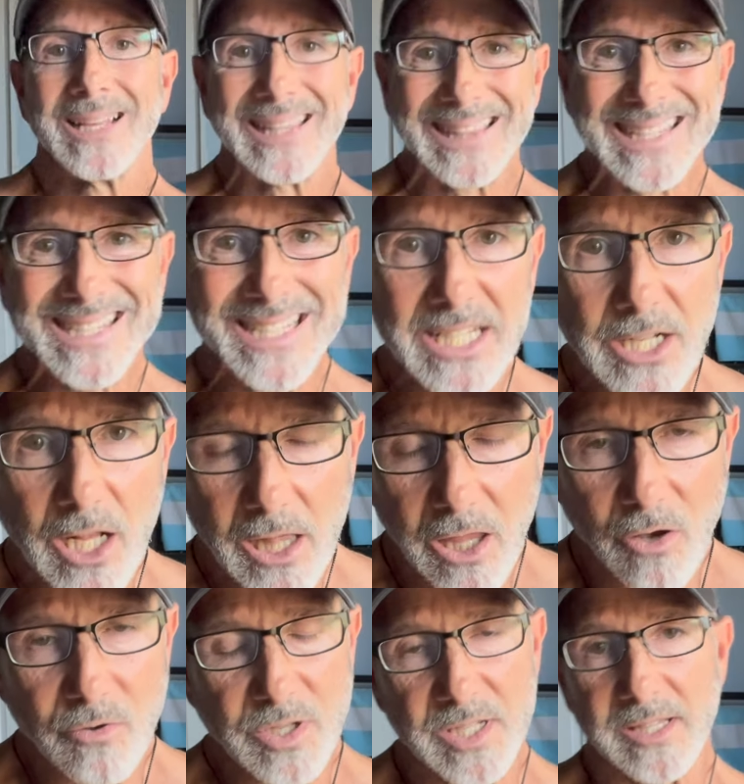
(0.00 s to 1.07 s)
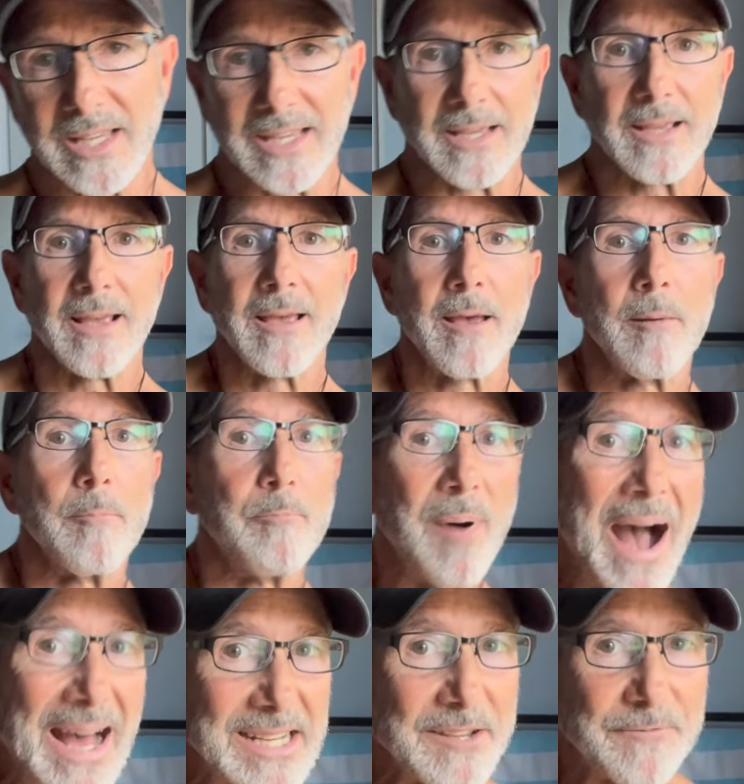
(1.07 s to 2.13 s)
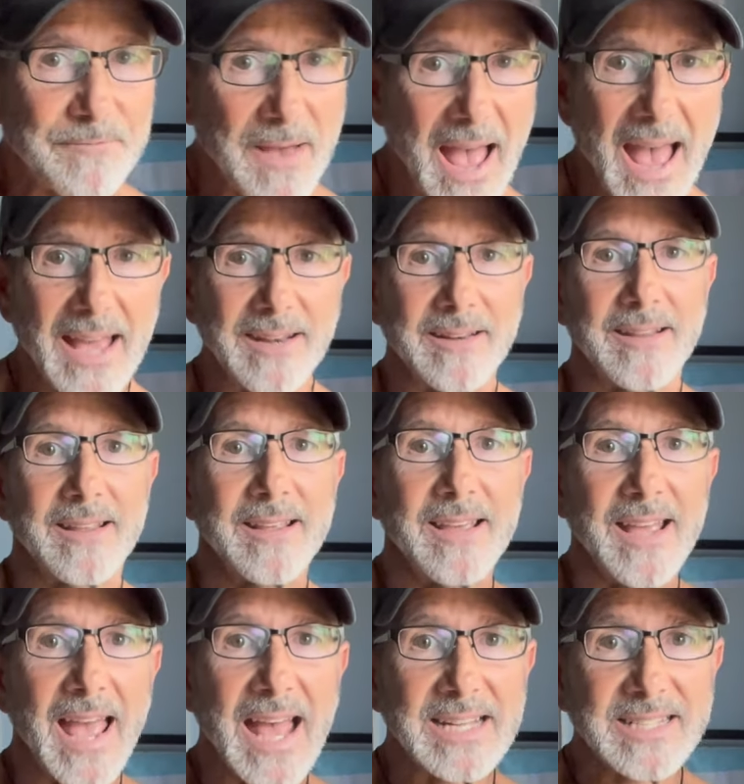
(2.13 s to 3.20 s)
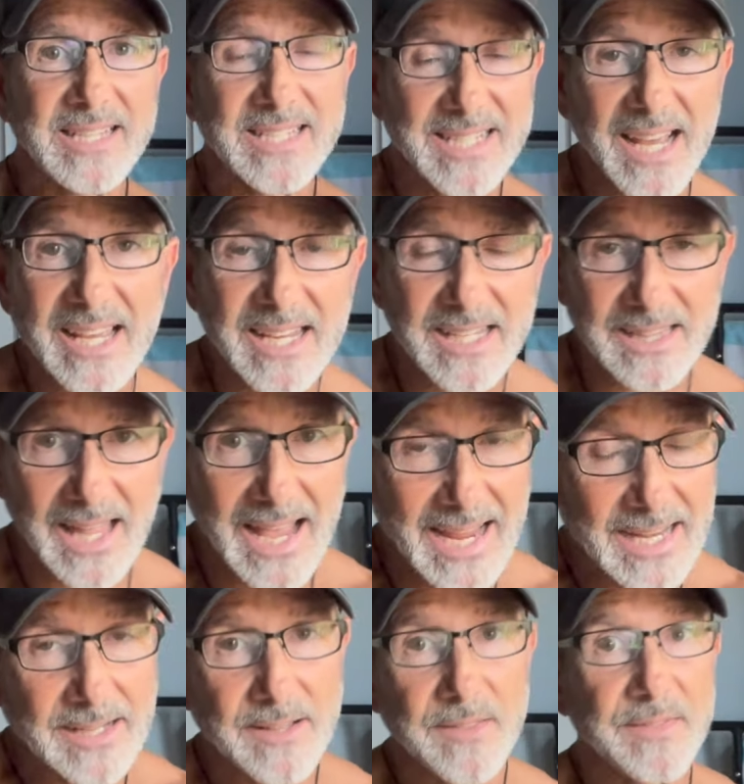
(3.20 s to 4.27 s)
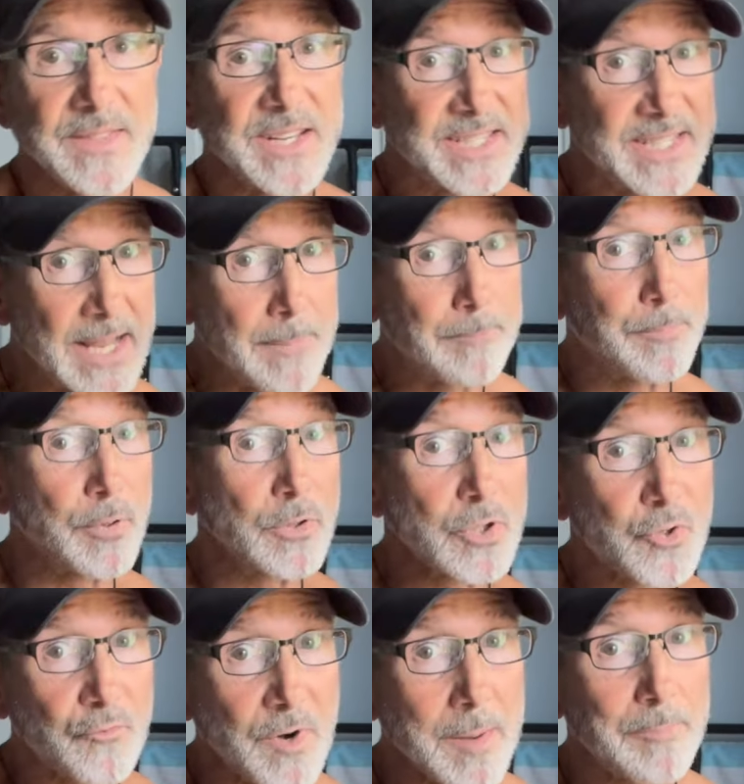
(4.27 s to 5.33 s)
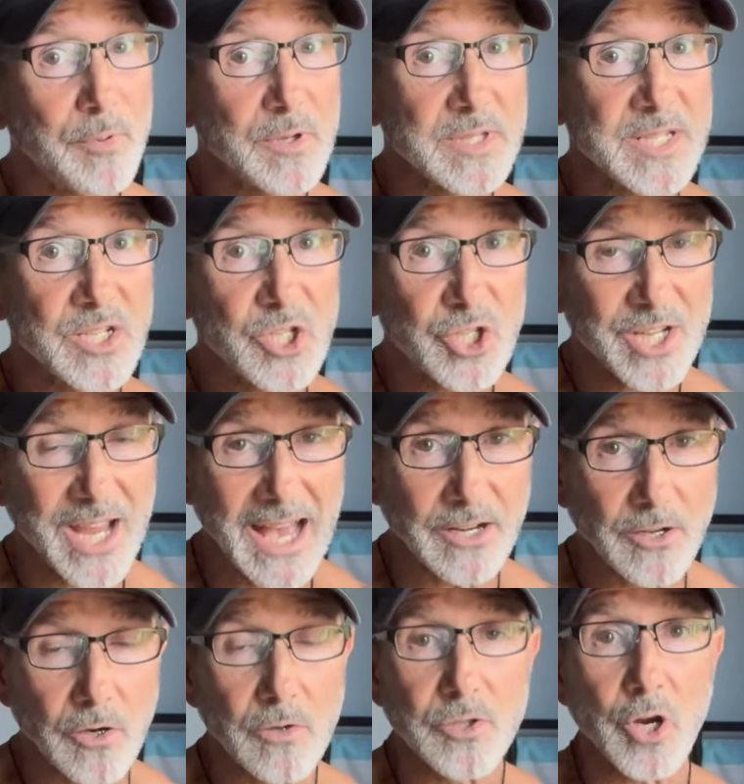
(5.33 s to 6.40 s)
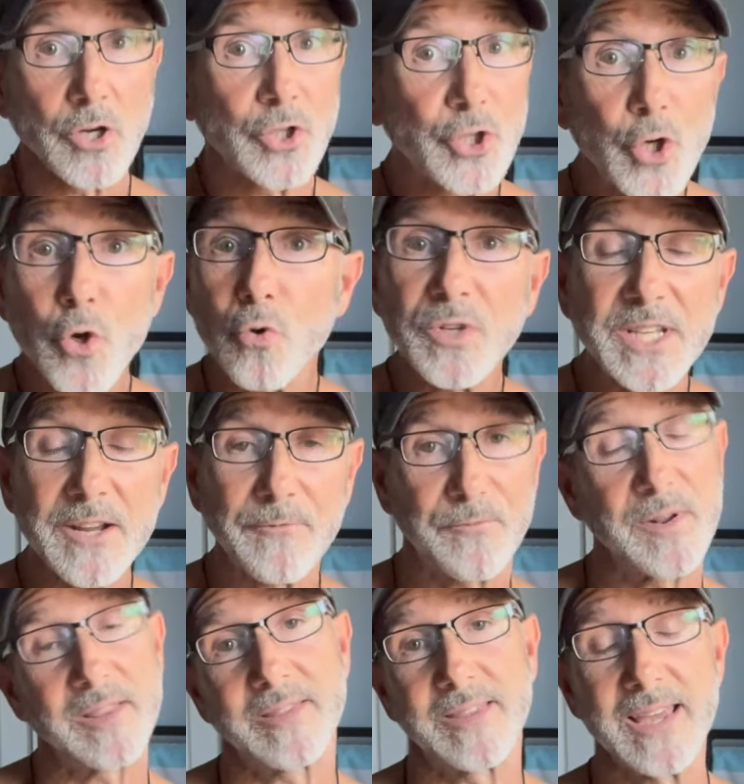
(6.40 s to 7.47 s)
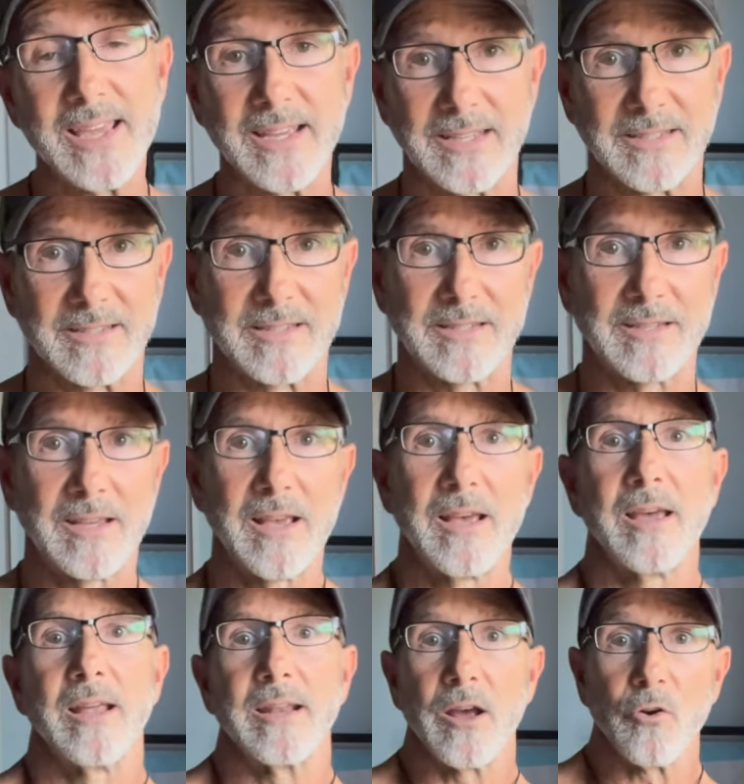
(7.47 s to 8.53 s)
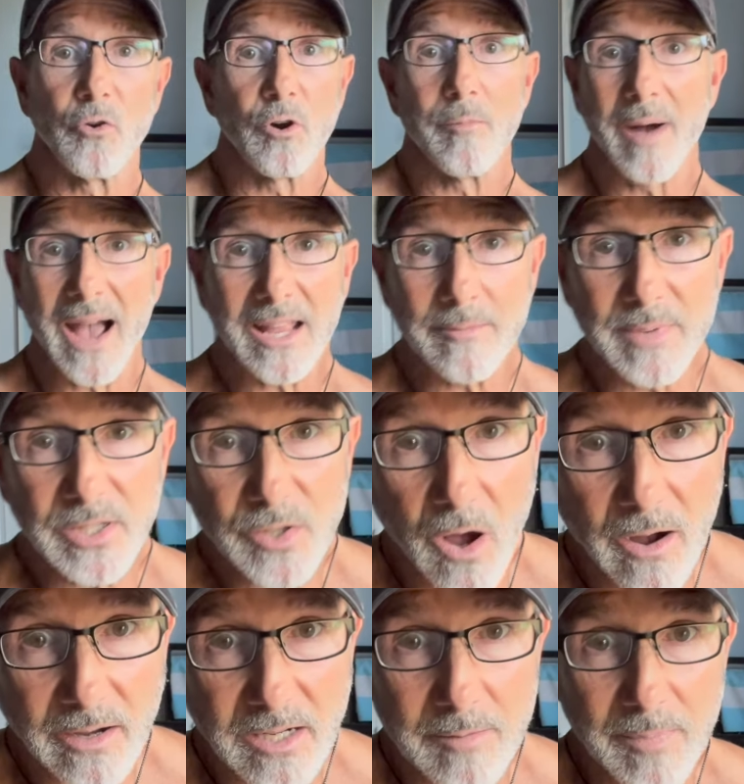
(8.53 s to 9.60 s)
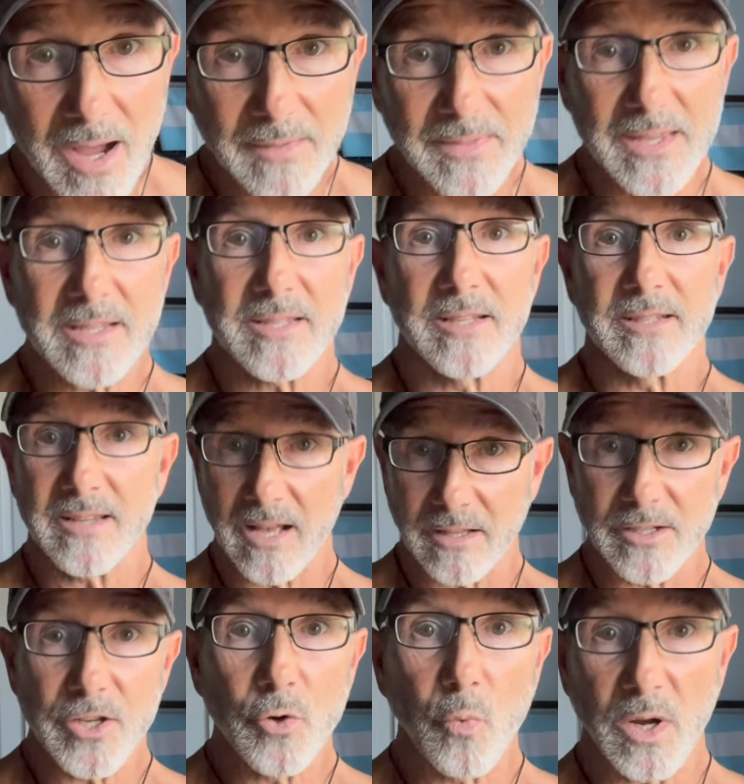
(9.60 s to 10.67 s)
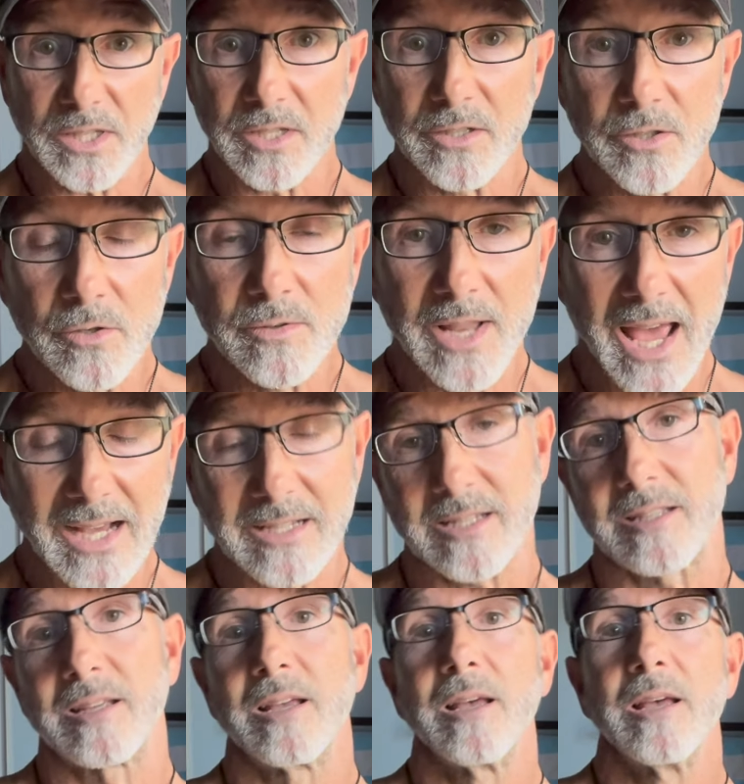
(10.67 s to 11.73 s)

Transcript: listen closely. Body fat and cellulite, the dimples, ripples, and shadows are two different things. Now, who am I to be talking about this and telling you what to do next?